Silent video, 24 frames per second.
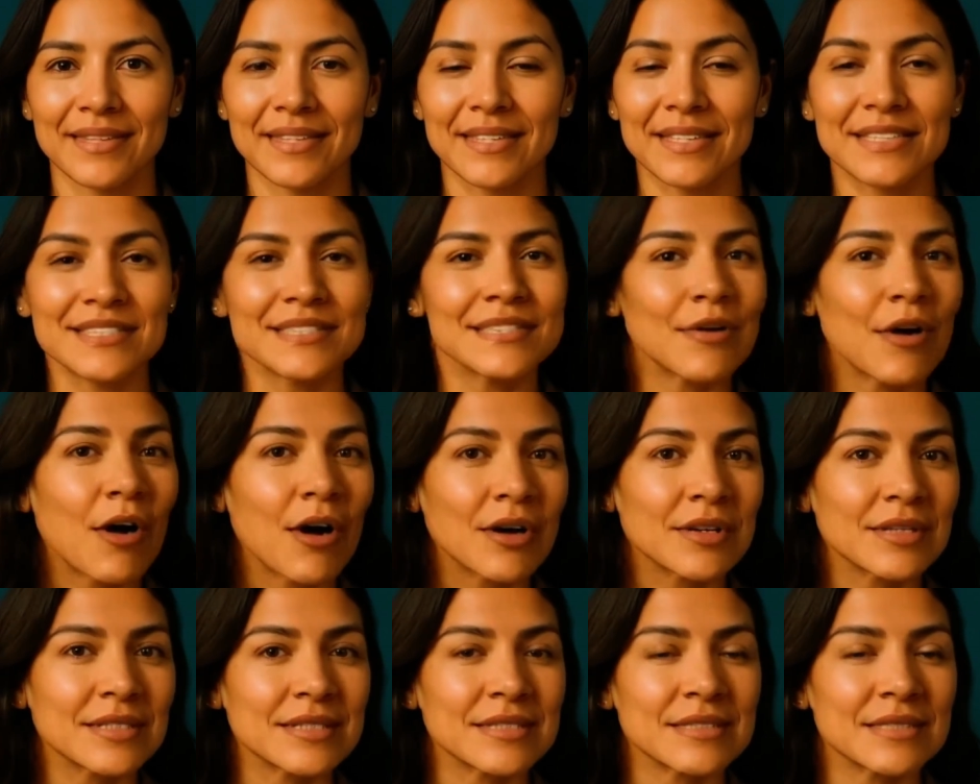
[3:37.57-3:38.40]
This
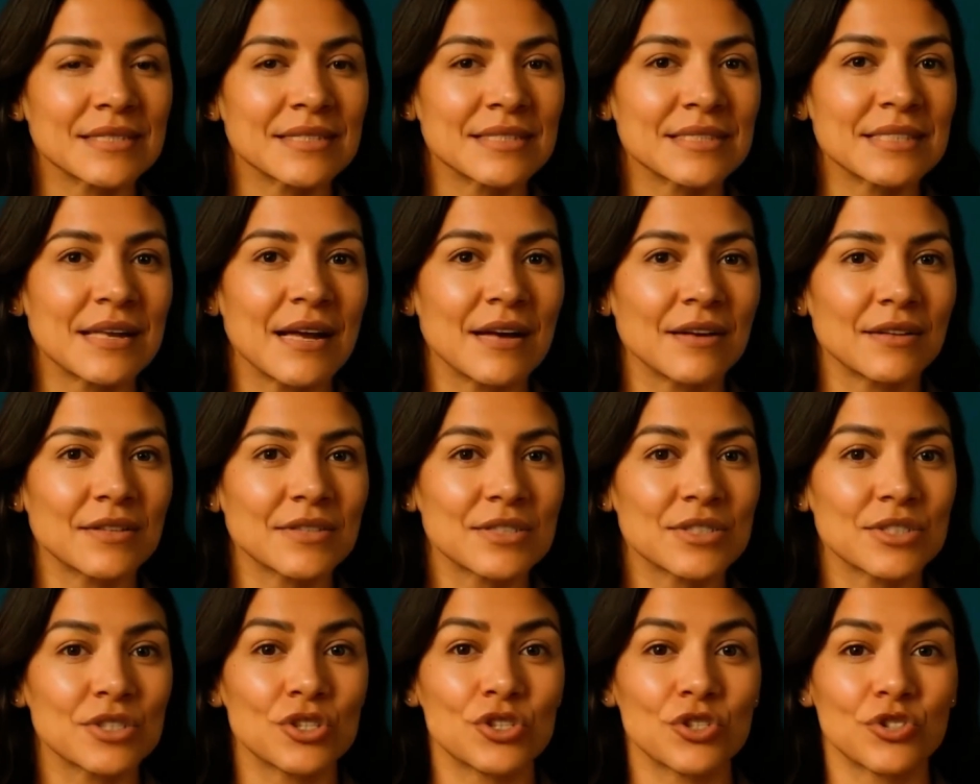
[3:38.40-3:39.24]
causes the cells
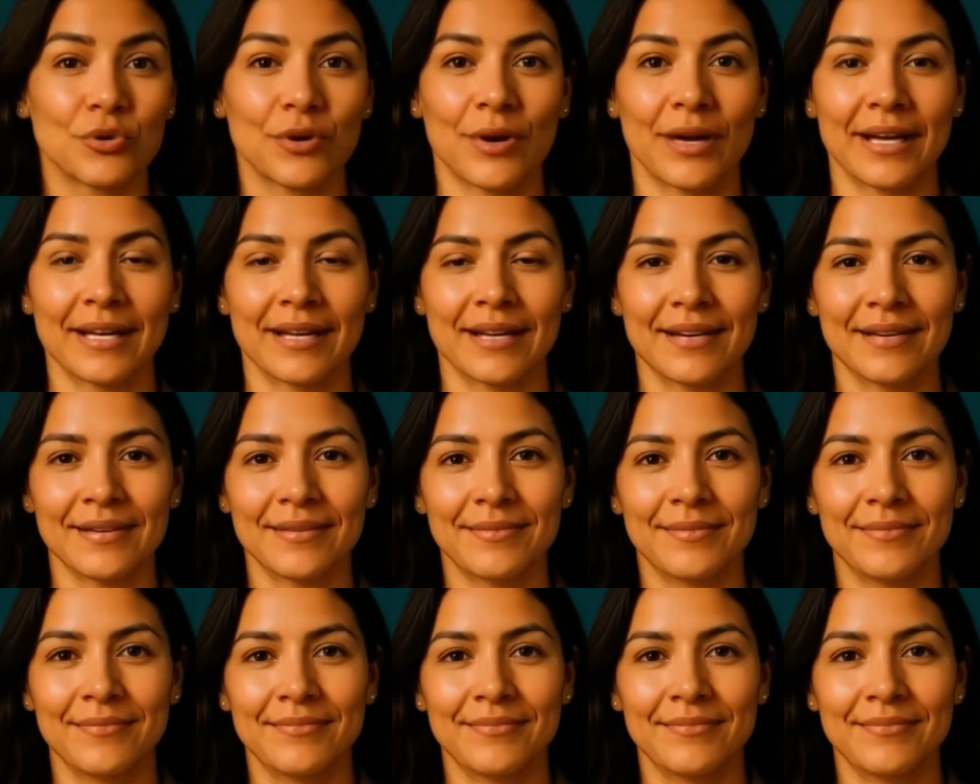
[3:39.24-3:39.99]
to shrink.